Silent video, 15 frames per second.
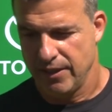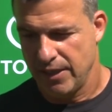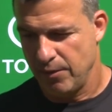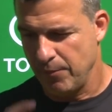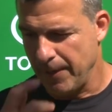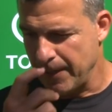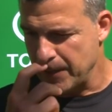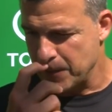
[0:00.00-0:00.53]

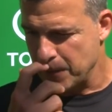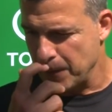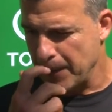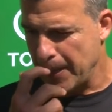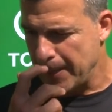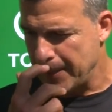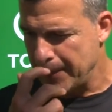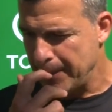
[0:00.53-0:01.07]
and making sure
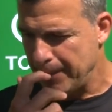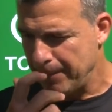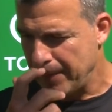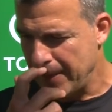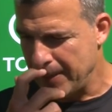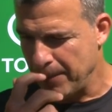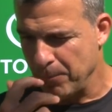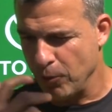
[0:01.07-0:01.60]
that
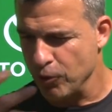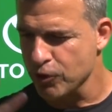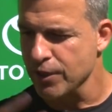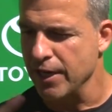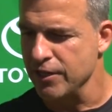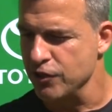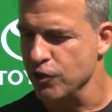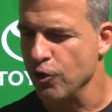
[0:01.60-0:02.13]
I think both
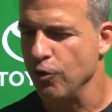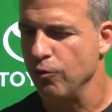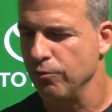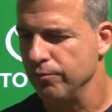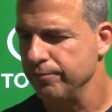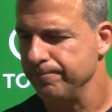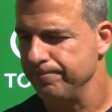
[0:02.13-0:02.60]
sides know,